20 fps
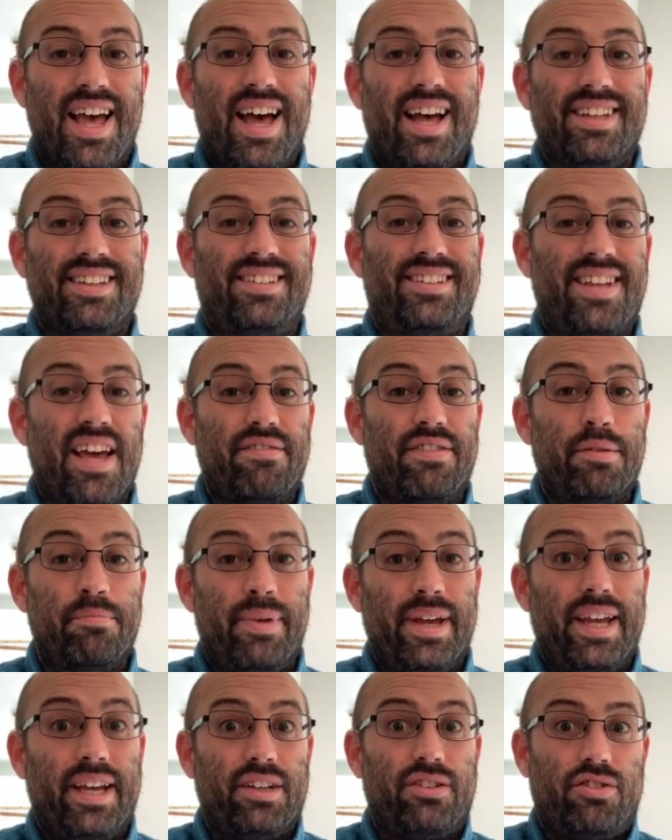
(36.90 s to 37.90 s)
and 7
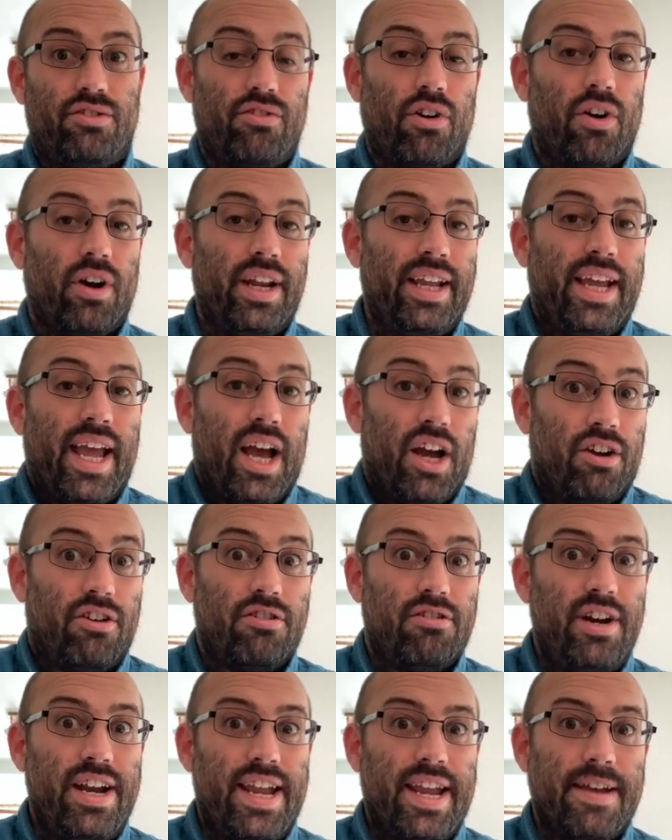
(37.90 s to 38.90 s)
being strongly
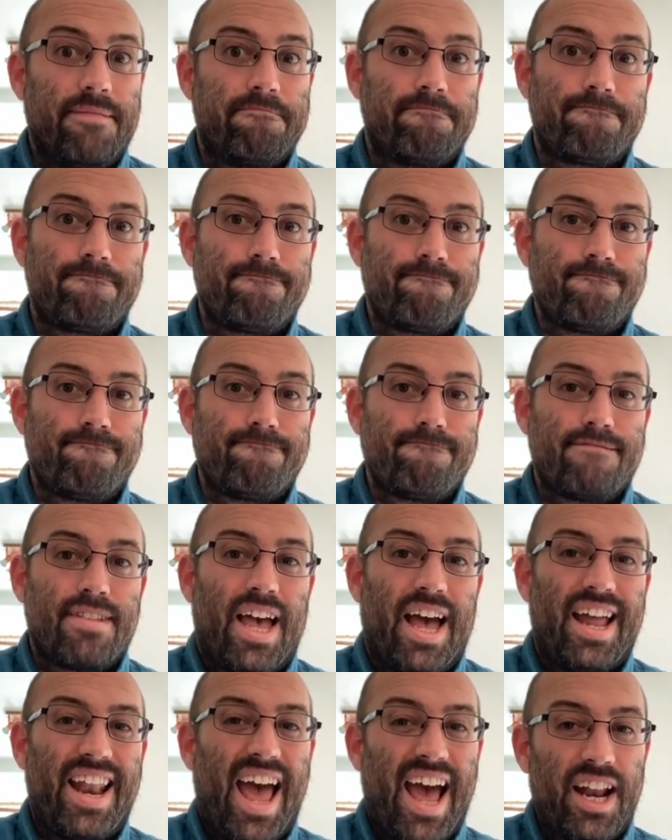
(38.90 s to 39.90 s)
agree.
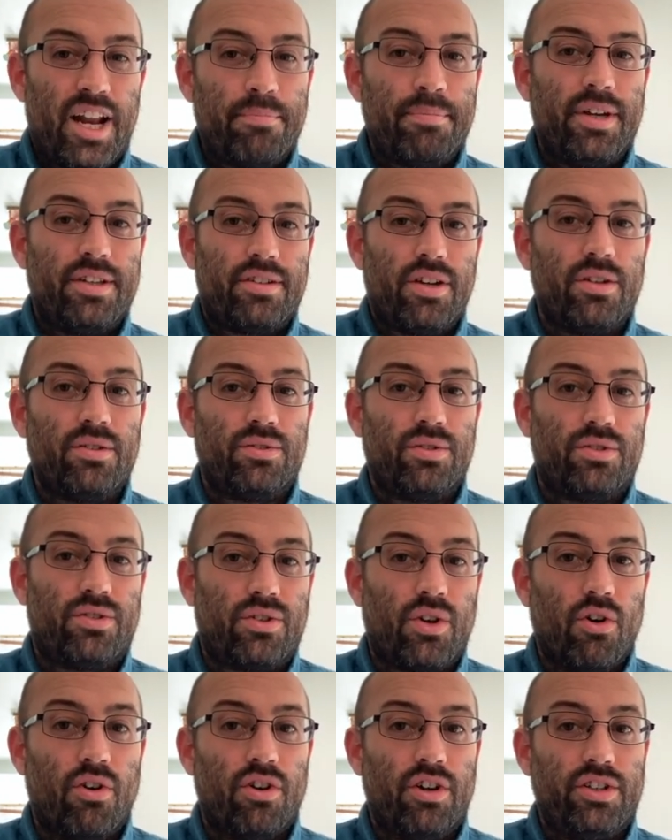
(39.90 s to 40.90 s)
And add up your total
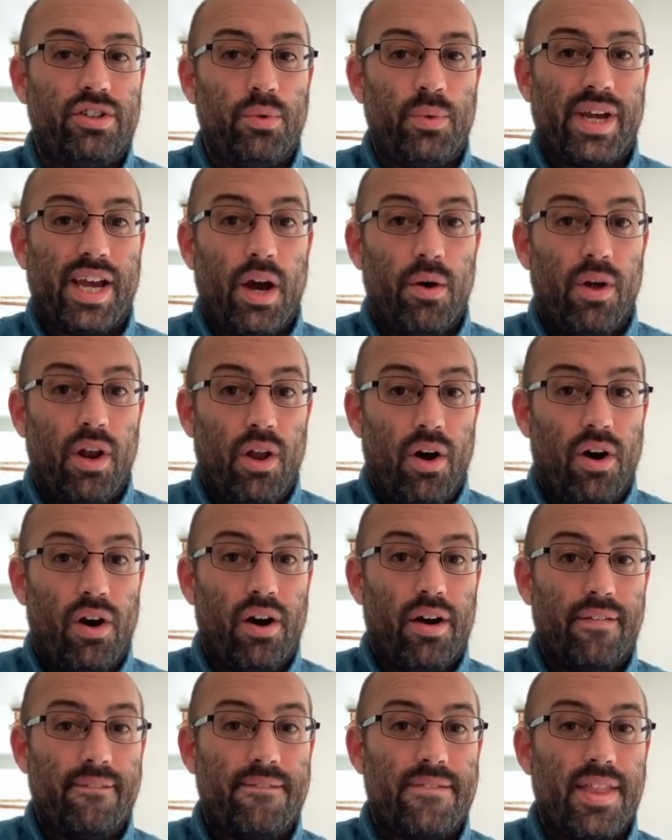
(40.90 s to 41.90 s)
score as you go
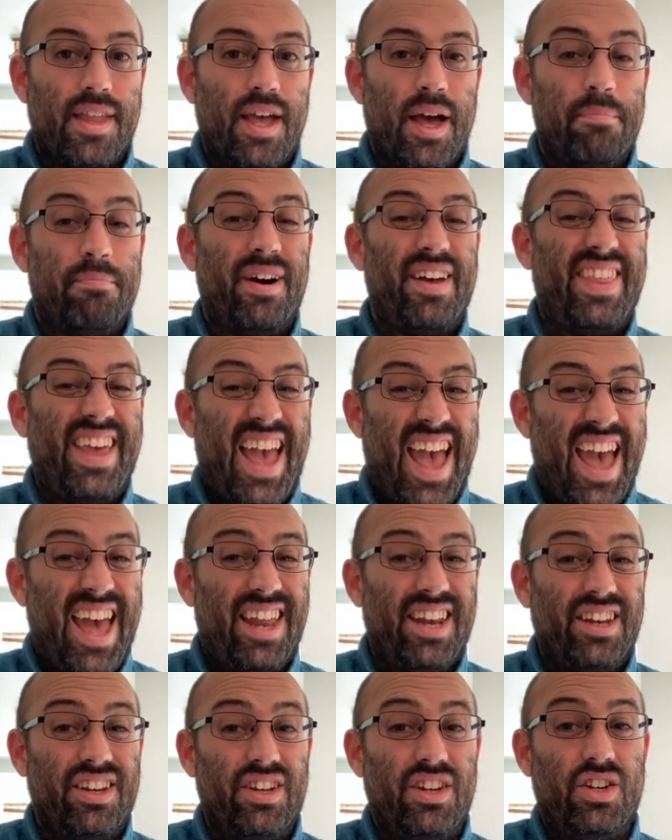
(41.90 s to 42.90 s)
along. And by the
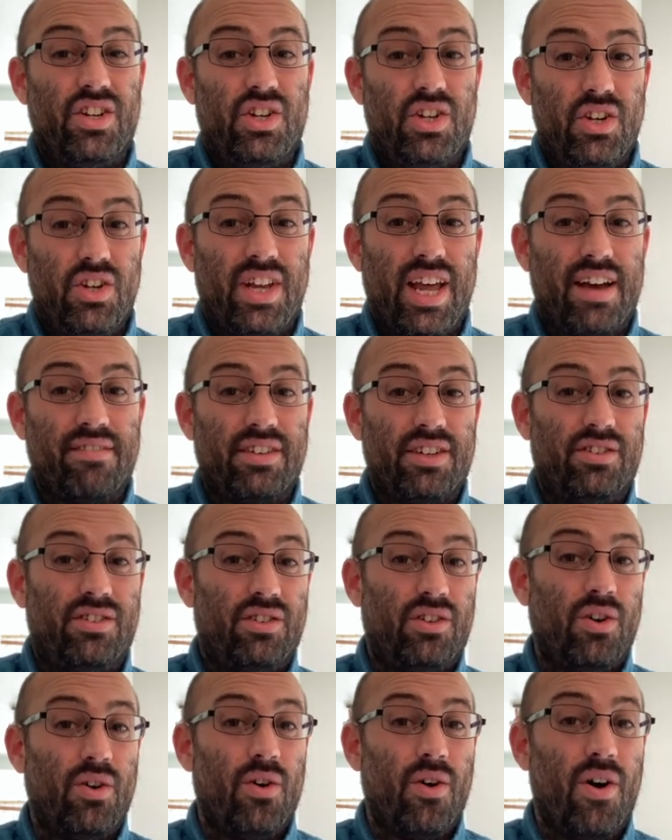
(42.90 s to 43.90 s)
end, you should have a
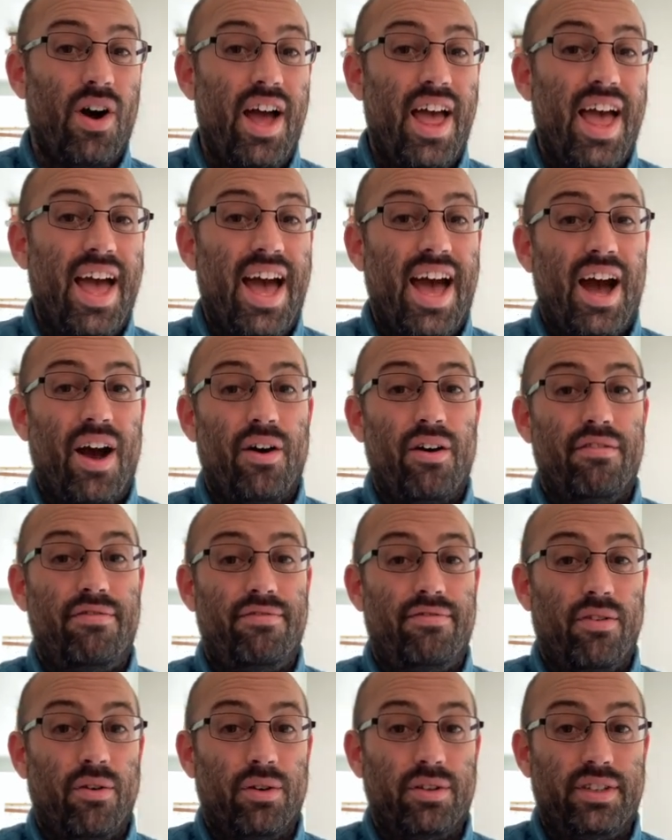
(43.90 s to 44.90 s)
score out of
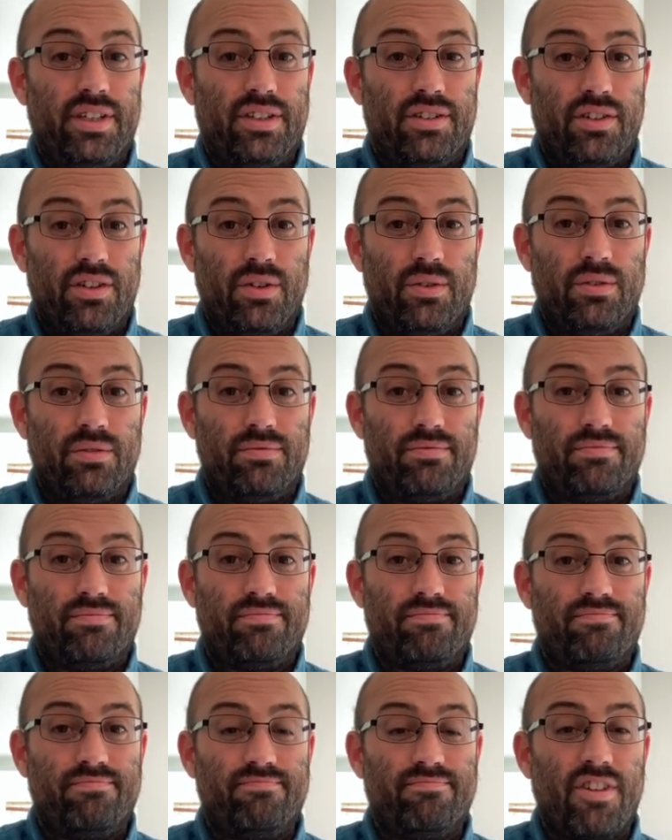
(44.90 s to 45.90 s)
42.
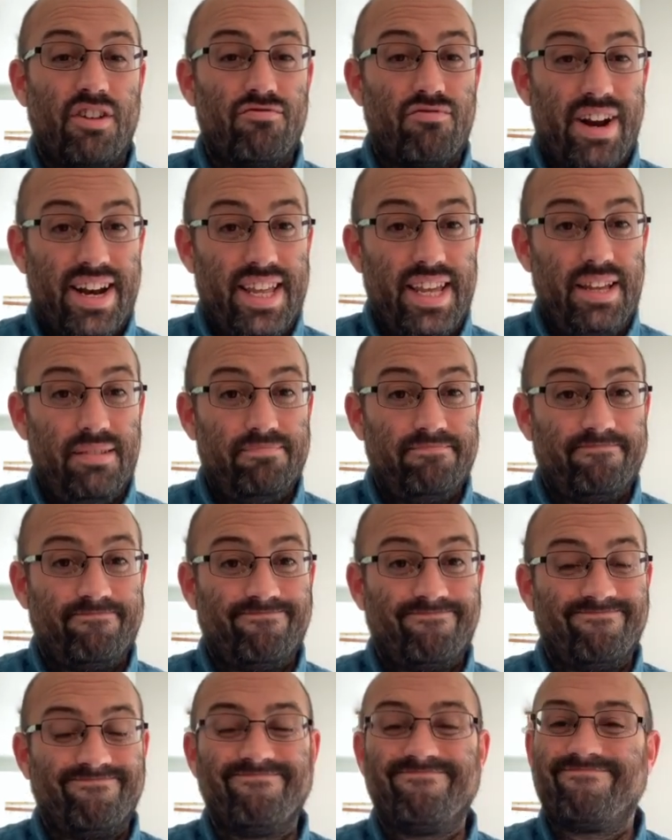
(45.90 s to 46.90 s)
Ready?
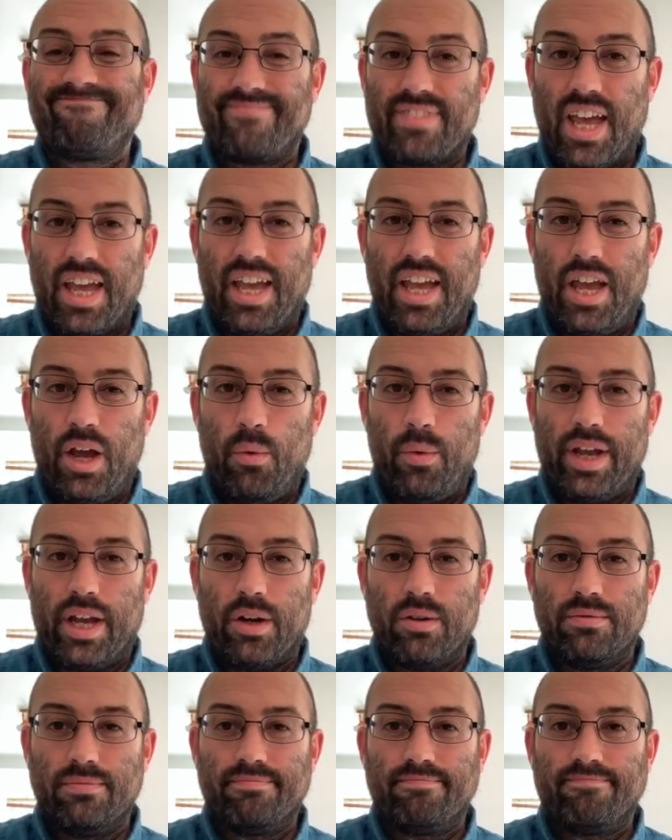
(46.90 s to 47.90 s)
Here we go.